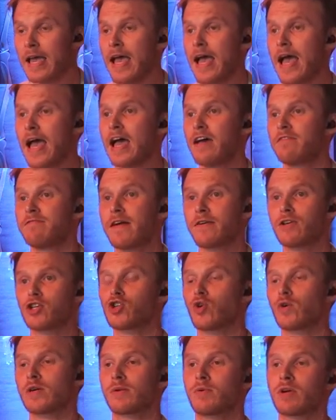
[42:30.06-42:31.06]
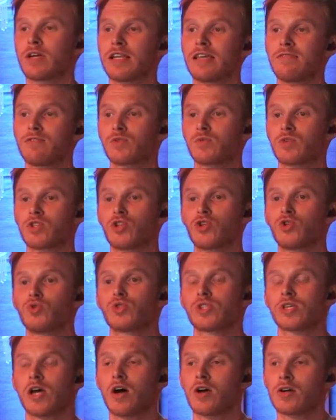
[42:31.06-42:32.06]
uh, very shortly. We're going to leave yous with two
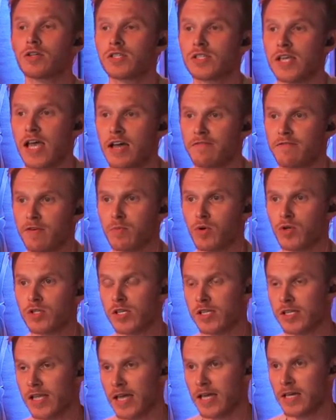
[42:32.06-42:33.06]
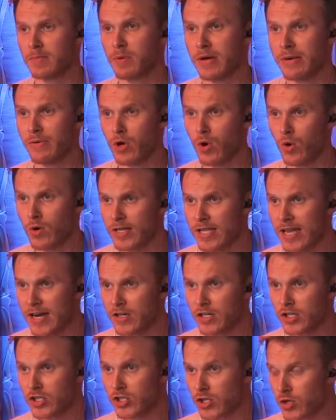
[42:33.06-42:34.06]
songs uh, from Russell that he pre recorded here
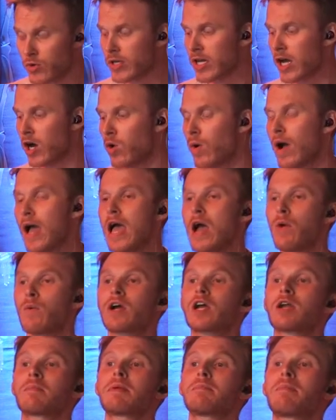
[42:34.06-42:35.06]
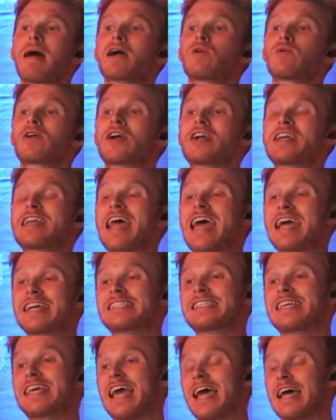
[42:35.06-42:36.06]
in the studio. We're going to be back with our
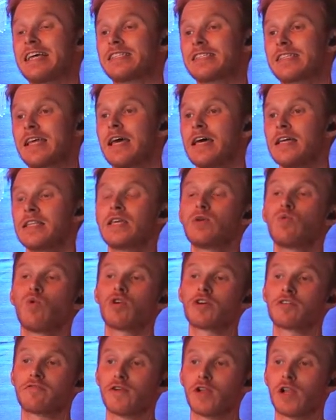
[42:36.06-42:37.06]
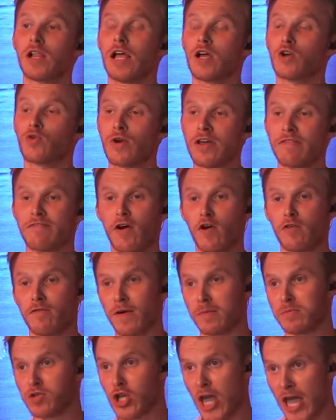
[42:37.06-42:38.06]
next guest, the wonderful Griffo
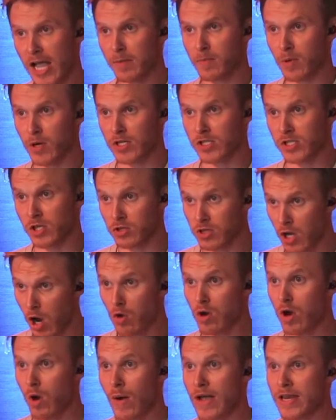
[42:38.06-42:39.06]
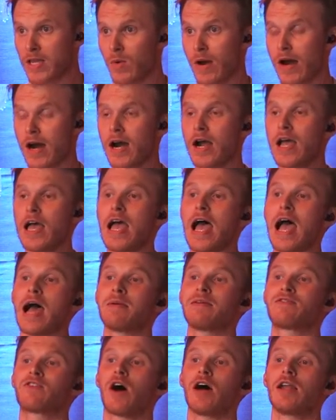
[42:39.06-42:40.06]
from Jailbird. So don't go anywhere. And
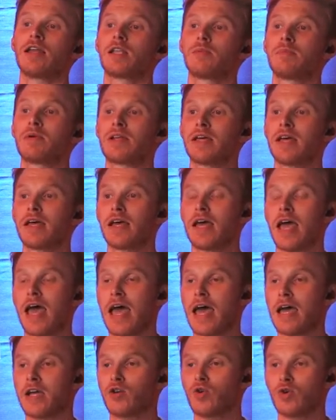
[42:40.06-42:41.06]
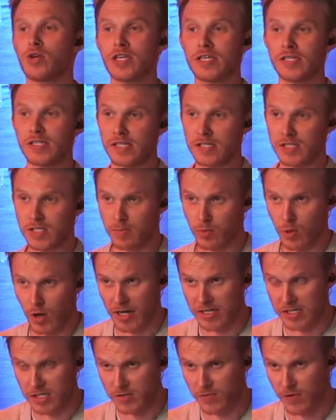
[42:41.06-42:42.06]
we've got a little bit of uh, goodies and
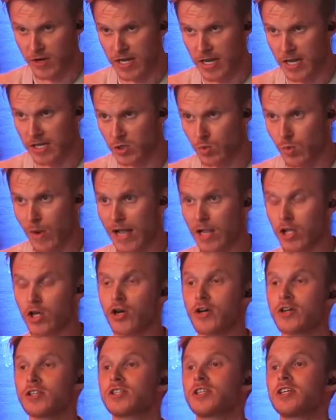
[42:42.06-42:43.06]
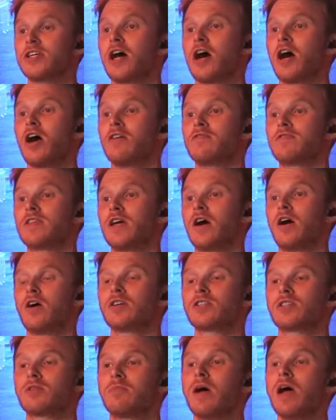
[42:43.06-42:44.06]
surprises for you as well, courtesy of the
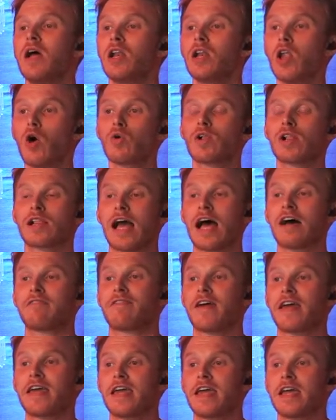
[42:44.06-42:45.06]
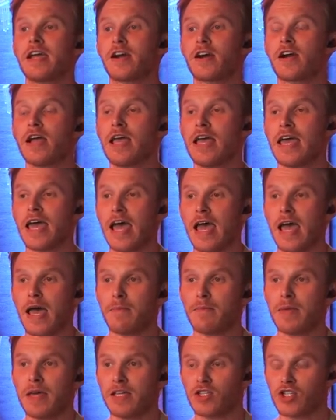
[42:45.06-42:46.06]
awesome local cafe here
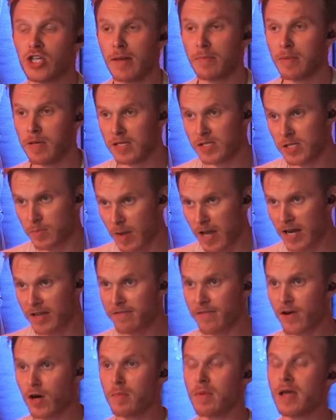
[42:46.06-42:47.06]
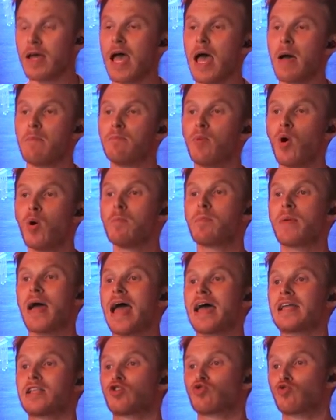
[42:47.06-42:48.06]
um, in Chapel Lizard, Ballyfermot, uh, Bump
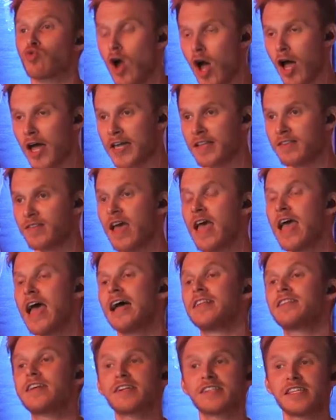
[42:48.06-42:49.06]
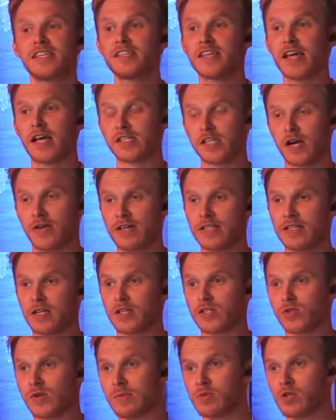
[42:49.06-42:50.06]
and Grind. And their details are in the
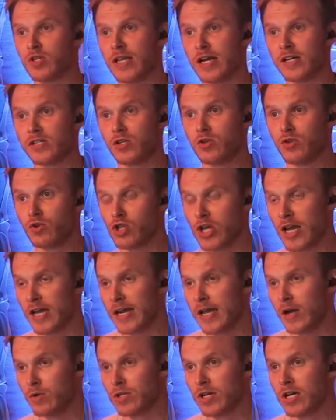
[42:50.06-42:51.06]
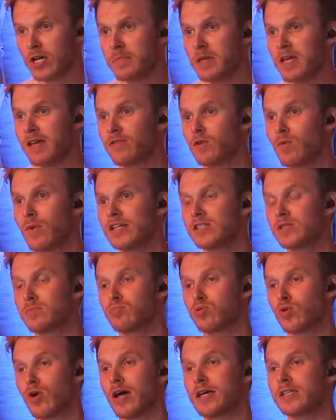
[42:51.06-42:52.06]
description there. So do check it it out. They're going to be giving away some
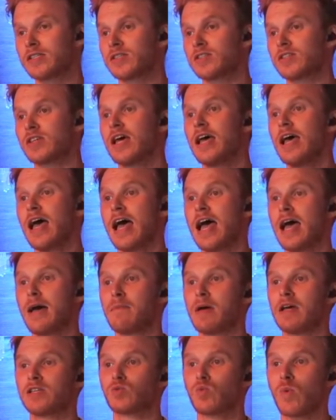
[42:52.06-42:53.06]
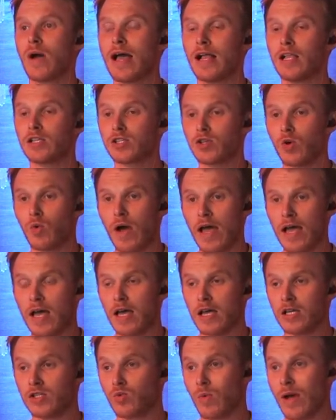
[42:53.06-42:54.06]
prizes um, as well. So uh,
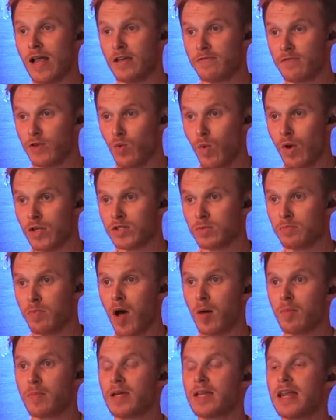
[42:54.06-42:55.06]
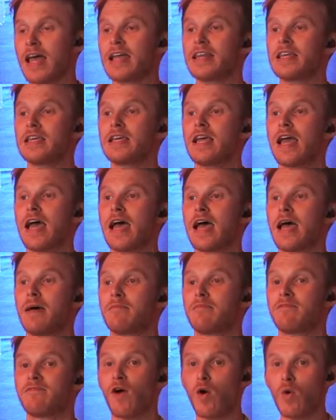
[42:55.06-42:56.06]
as well, if you want to pop in any uh,
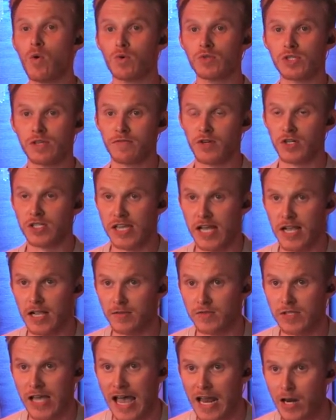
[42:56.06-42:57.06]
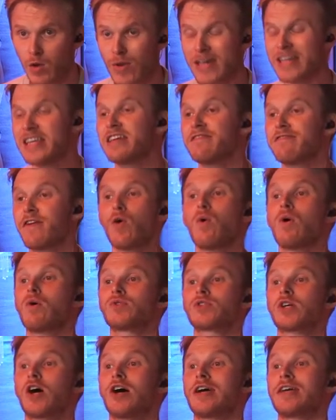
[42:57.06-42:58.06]
photos of yourselves, Halloweeny
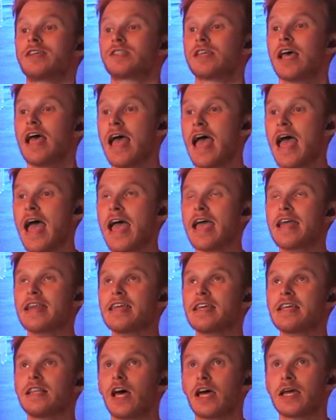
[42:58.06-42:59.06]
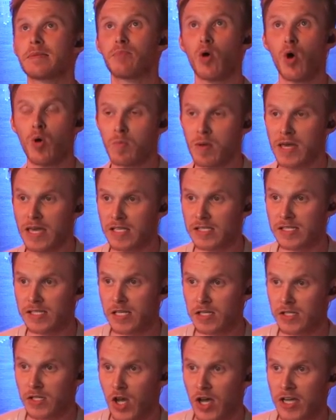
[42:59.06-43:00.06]
photos, guys, any like pumpkins
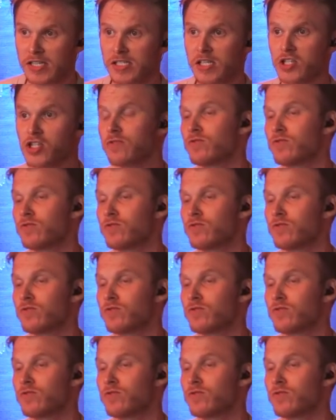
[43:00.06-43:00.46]
designs that you've